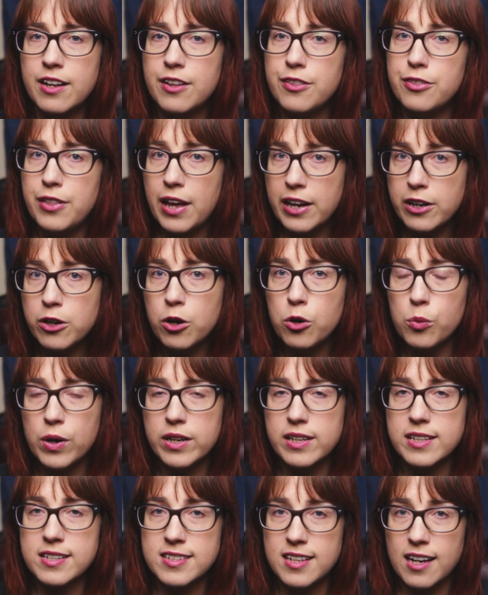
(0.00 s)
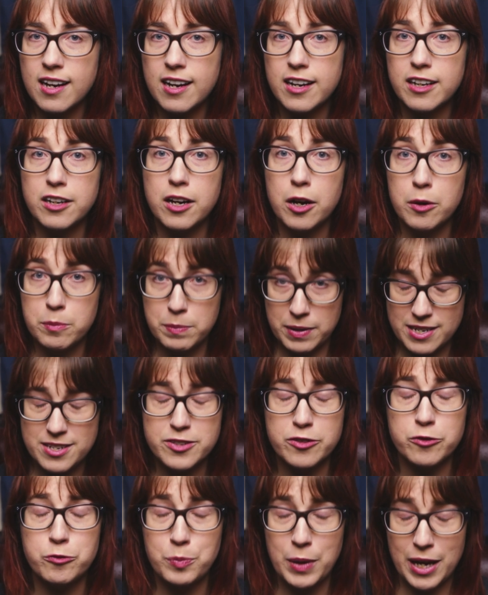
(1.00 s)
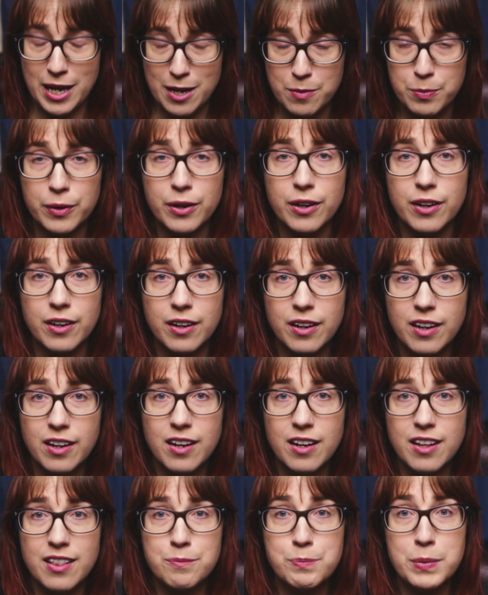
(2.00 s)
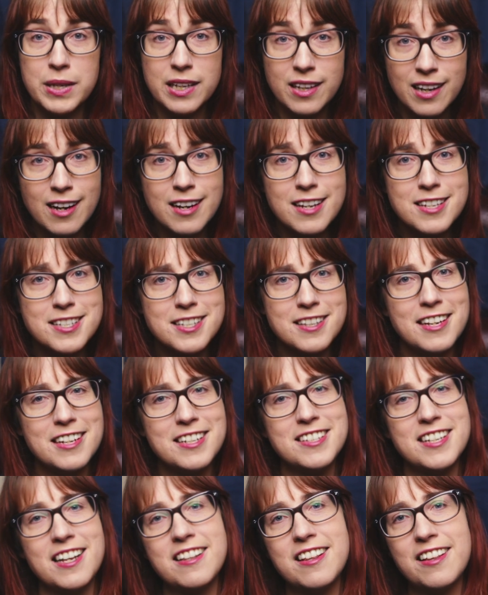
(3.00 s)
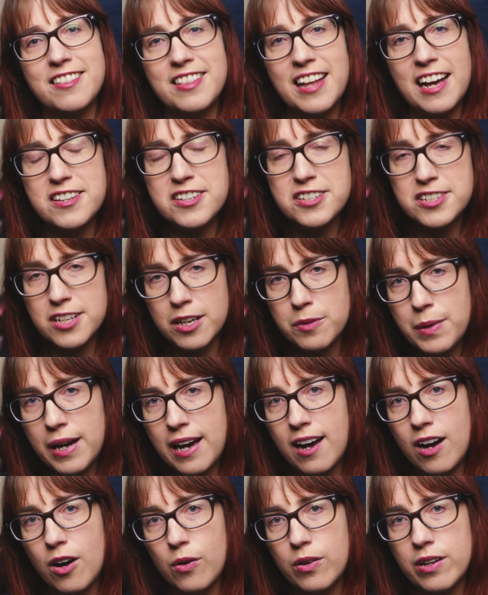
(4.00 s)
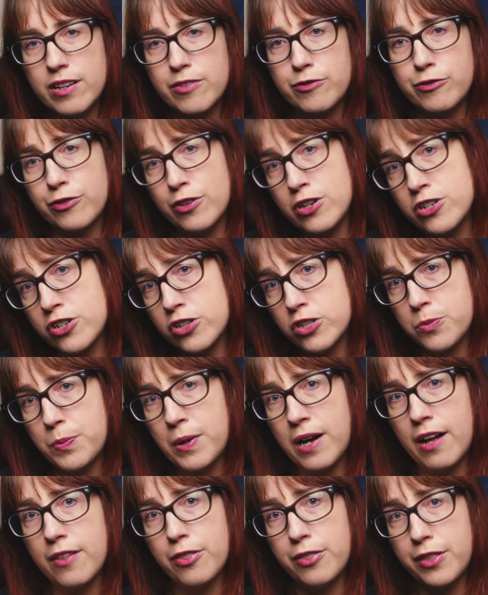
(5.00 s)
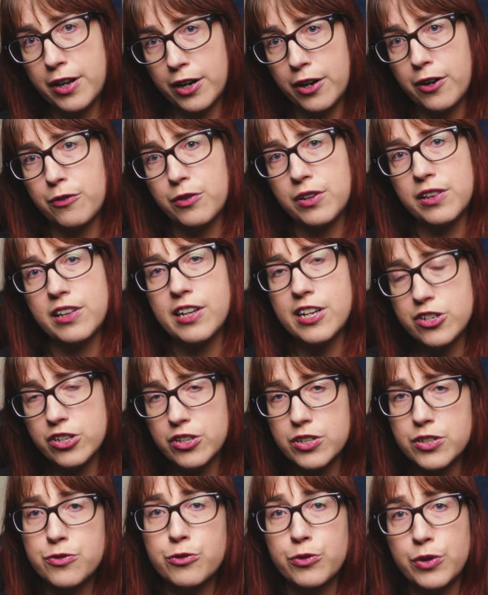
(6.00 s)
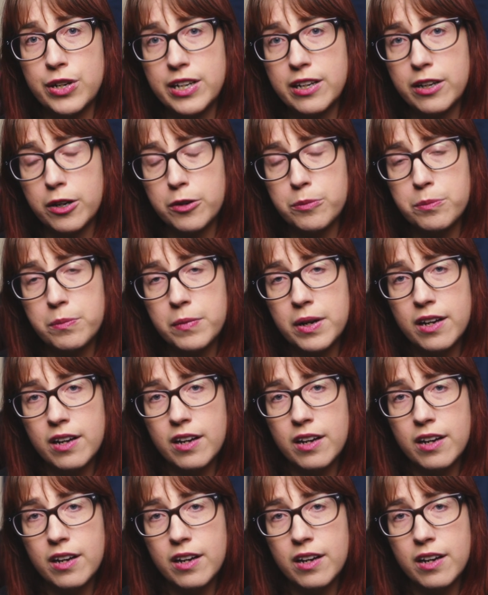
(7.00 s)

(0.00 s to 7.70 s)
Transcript: They don't want to sign a piece of paper because they say that that somehow infringes upon their religious freedom.